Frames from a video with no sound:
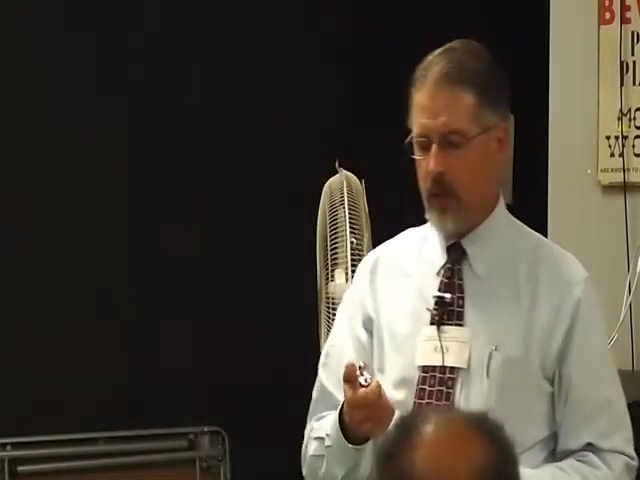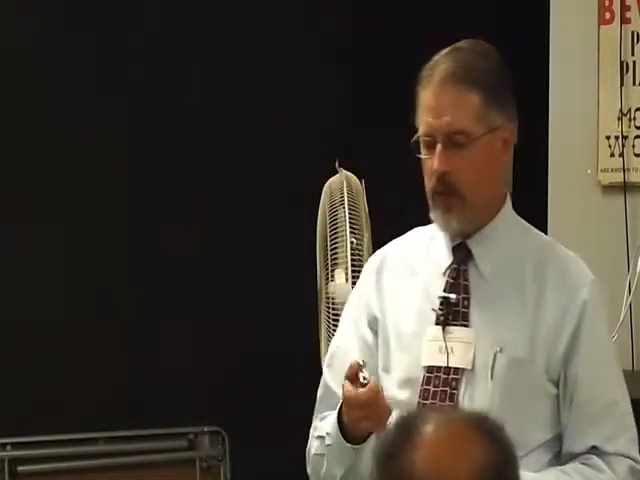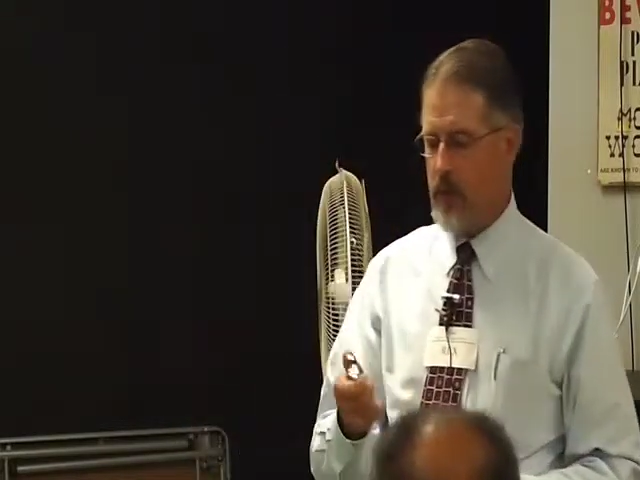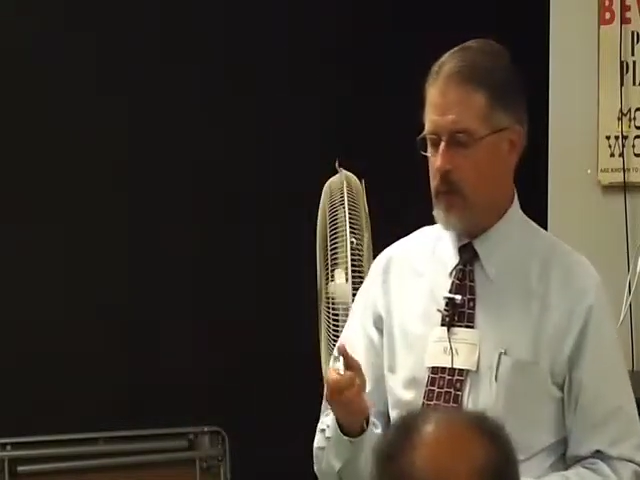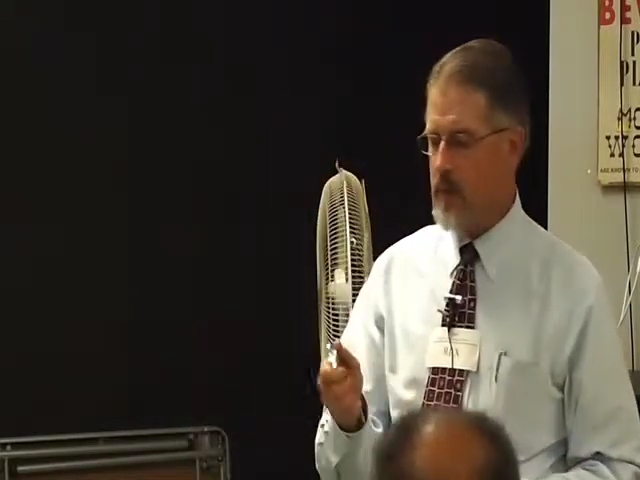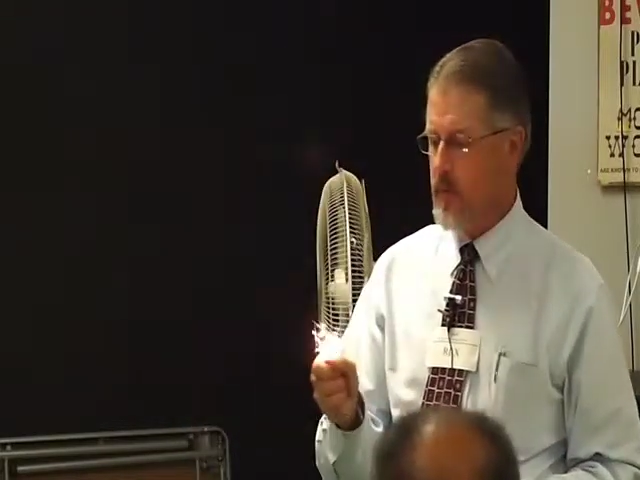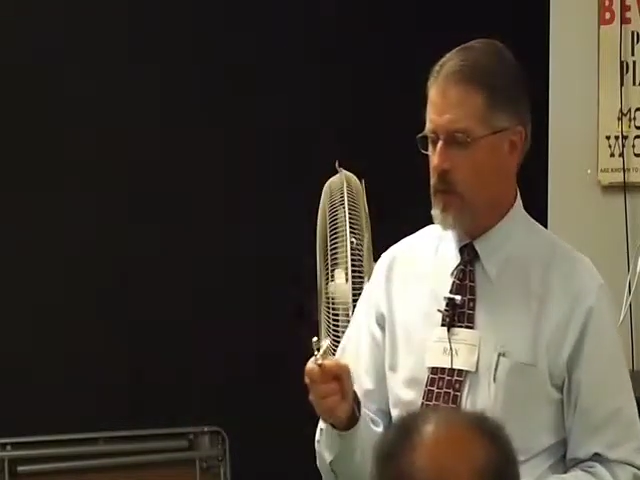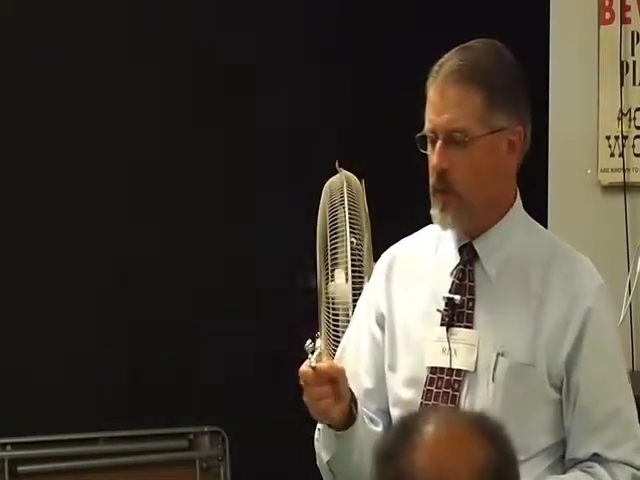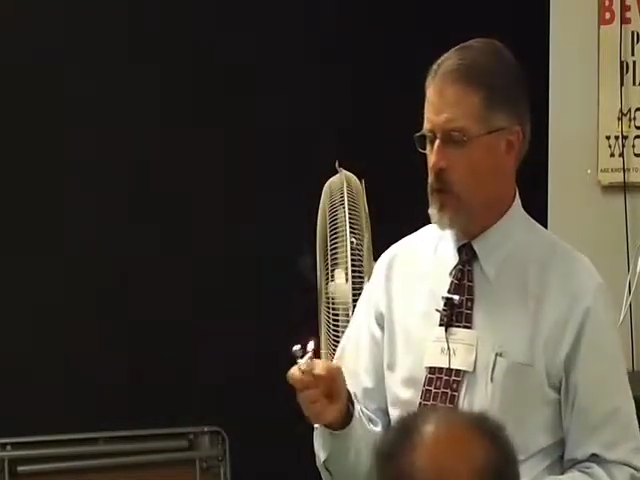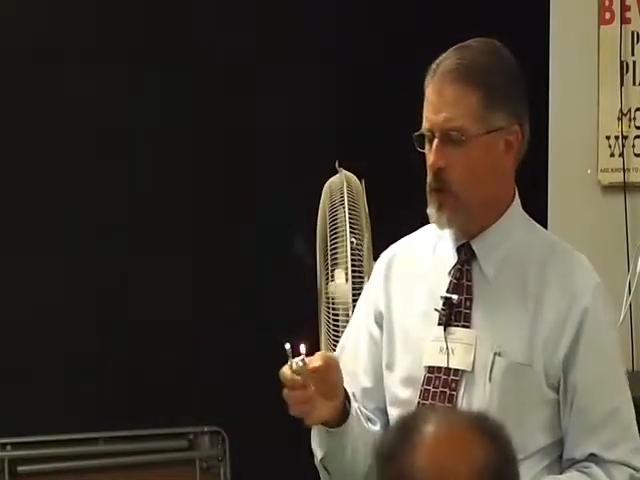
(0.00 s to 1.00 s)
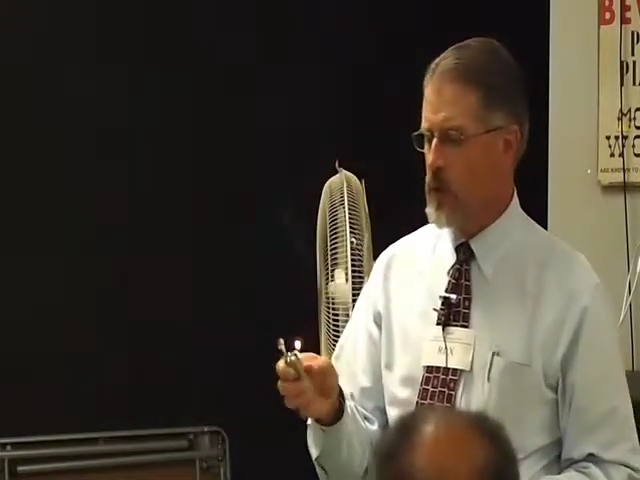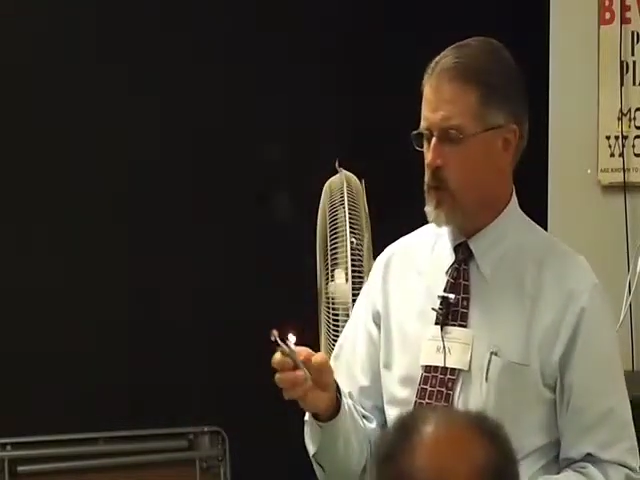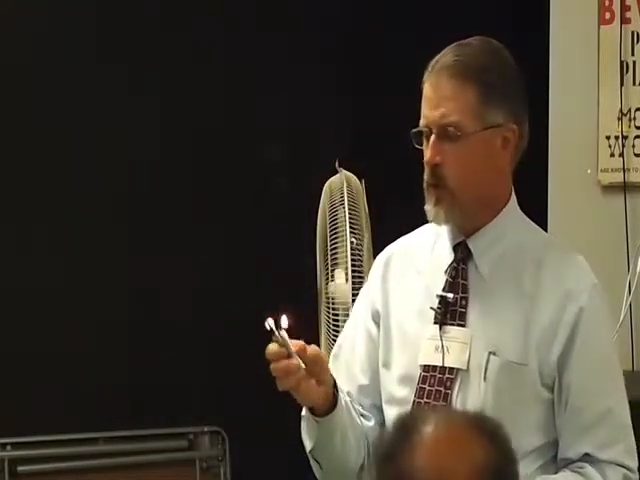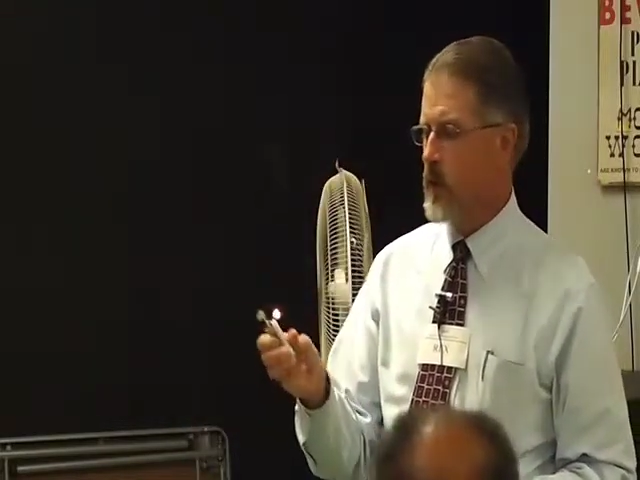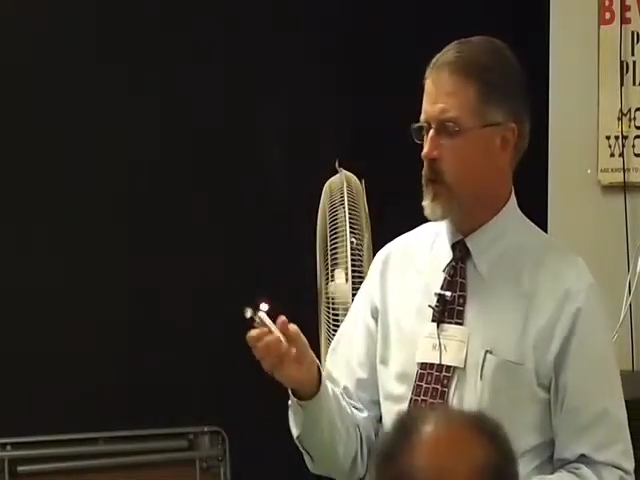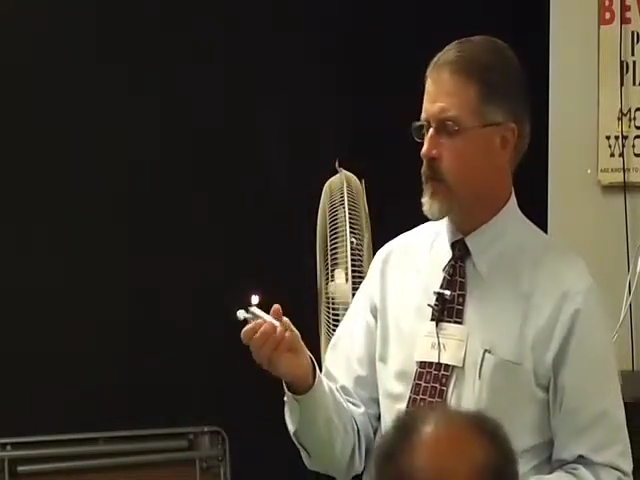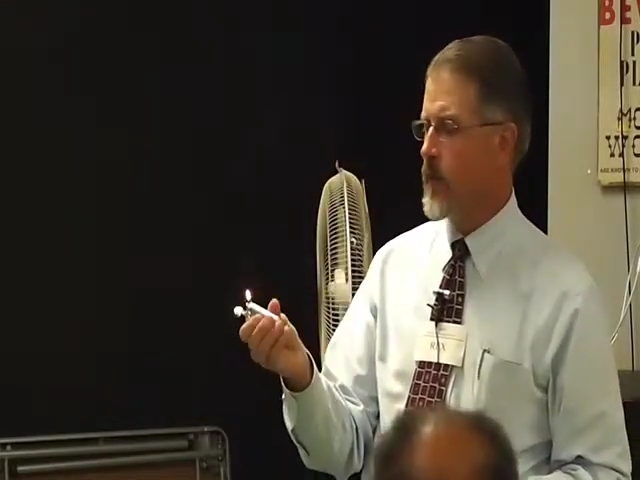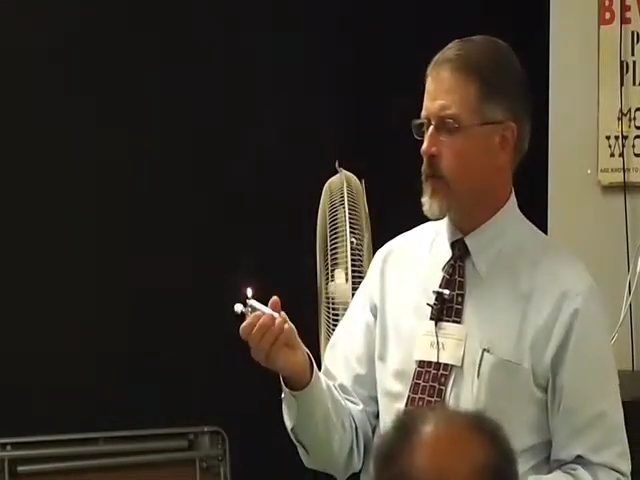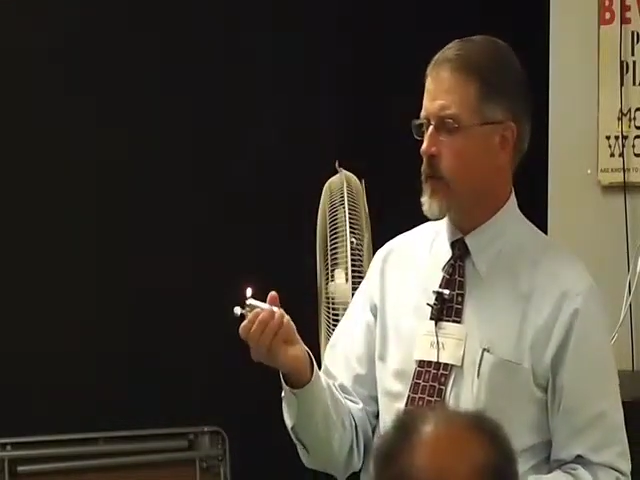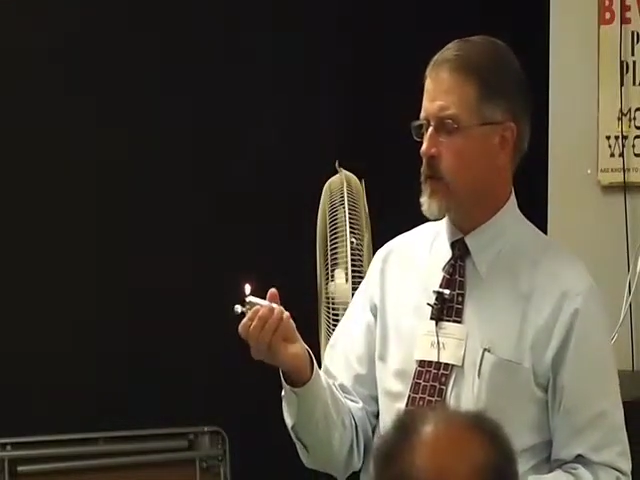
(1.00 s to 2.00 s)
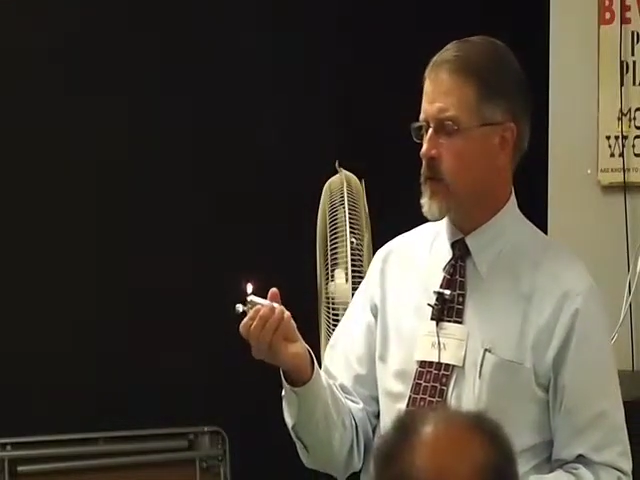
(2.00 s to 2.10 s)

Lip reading: in terms of its use is very good.